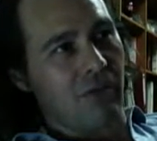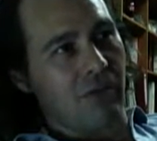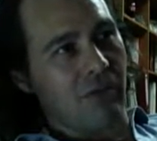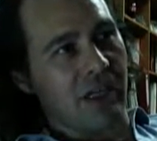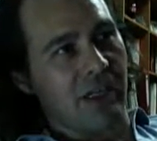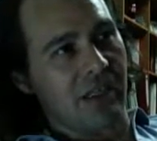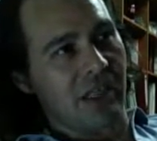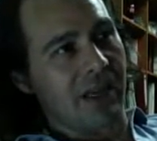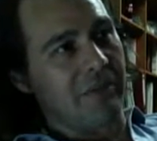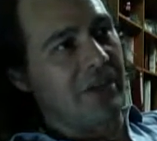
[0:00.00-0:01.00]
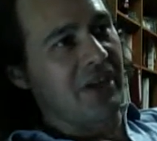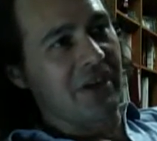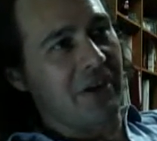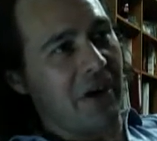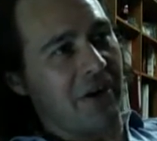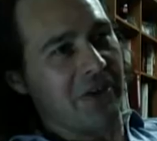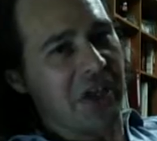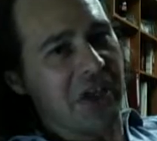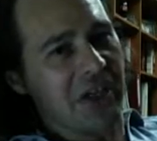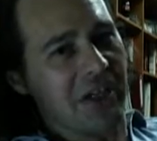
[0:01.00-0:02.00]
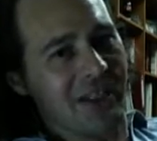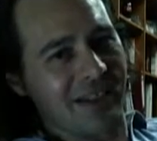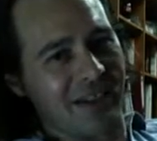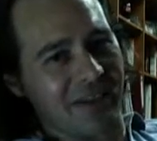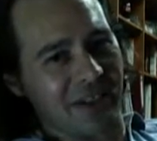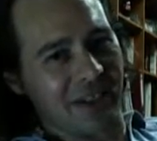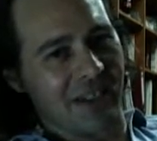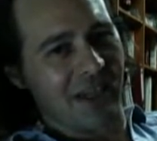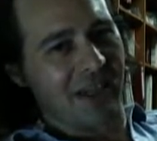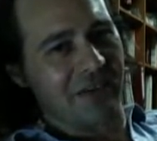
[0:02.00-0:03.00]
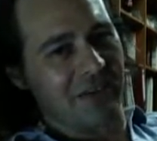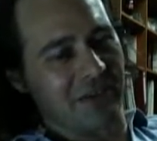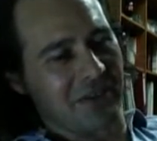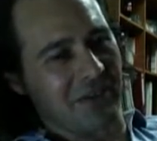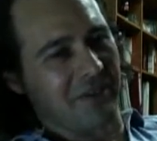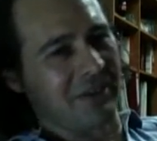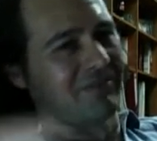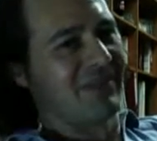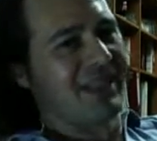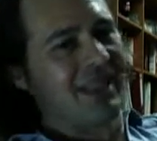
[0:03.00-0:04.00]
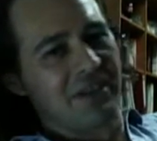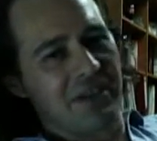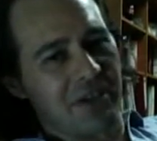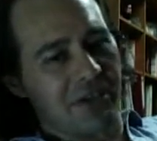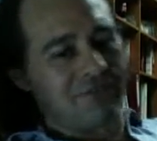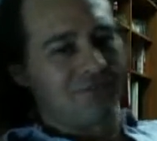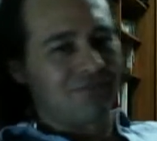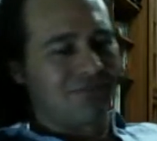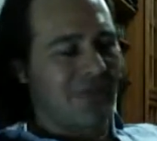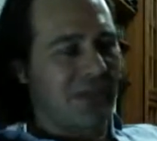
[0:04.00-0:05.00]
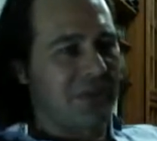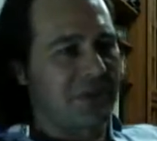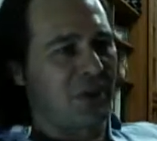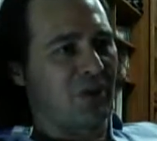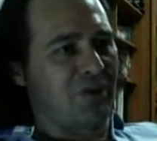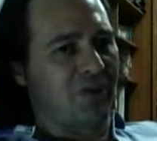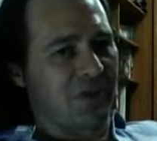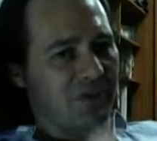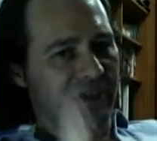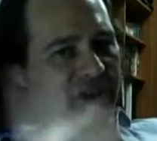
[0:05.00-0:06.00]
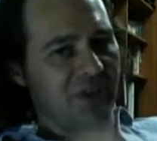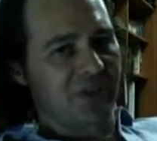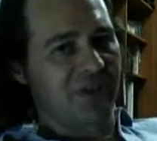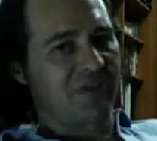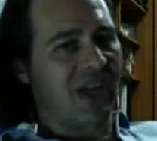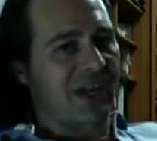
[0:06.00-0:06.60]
Well, I'm here, aren't I? Okay, anyway. So the result of the